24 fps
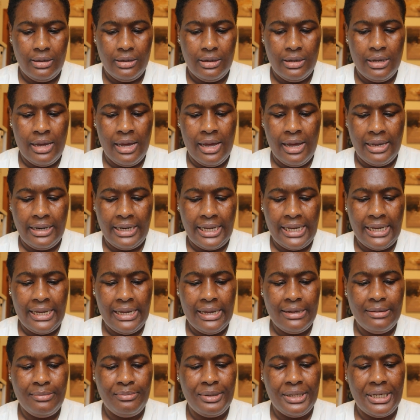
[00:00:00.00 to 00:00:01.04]
Honey
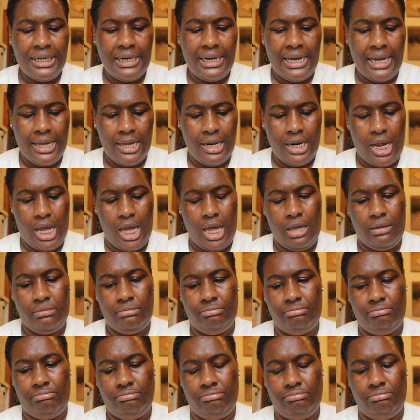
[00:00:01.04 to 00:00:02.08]
and Banana.
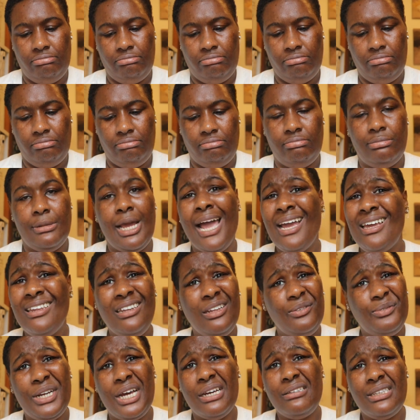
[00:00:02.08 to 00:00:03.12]
I can
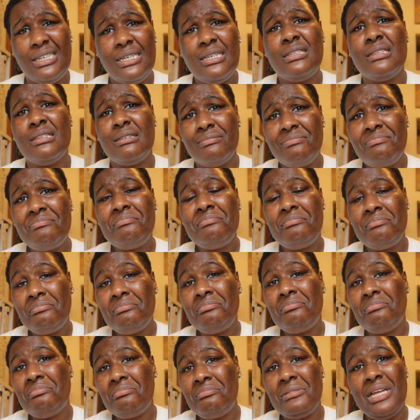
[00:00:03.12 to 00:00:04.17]
live without these.
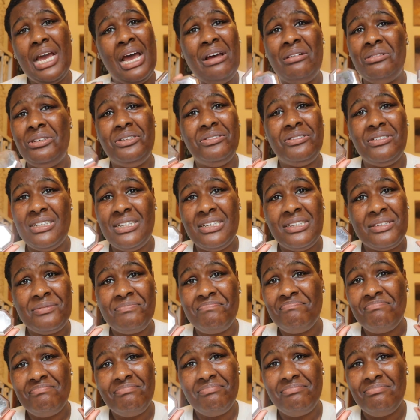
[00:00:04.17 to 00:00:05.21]
I don't use these.
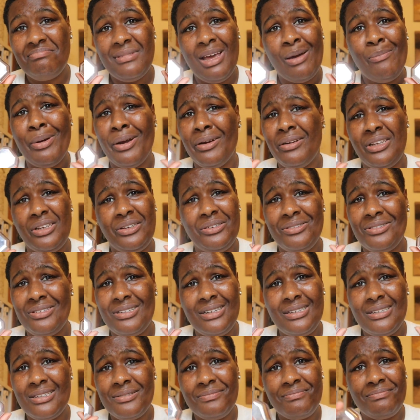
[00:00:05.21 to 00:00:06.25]
I barely use
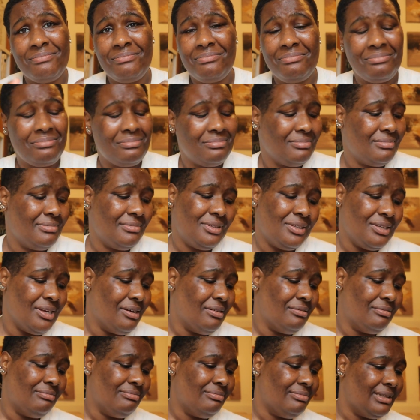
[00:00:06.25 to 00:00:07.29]
these.
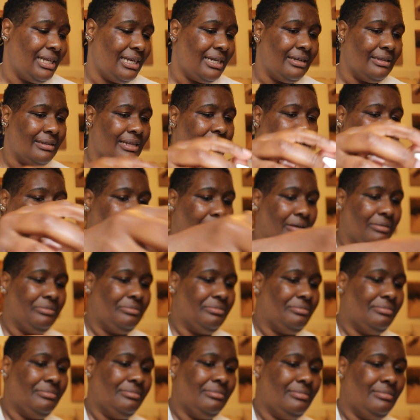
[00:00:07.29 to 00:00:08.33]
So they can go.
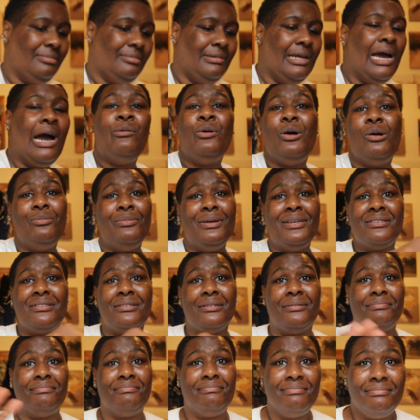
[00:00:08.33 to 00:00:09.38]
I won't miss
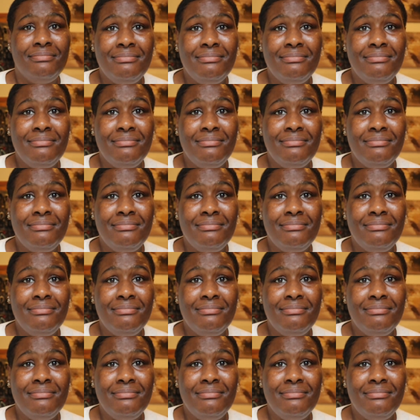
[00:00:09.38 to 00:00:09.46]
them.